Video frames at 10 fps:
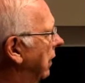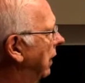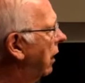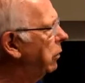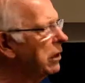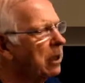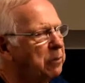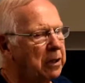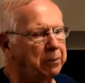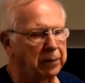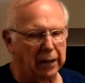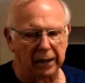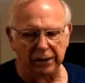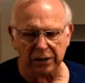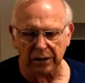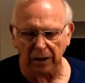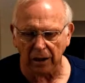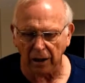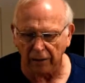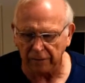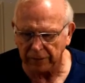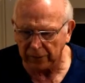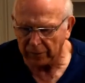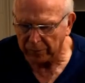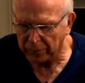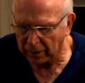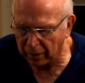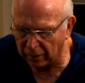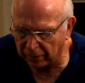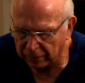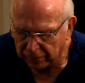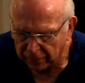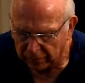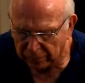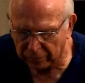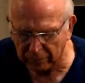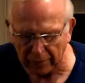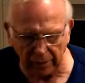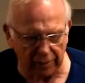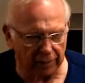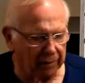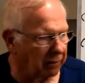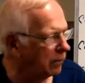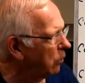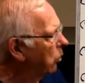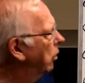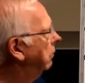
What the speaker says: Now we come to the place of the core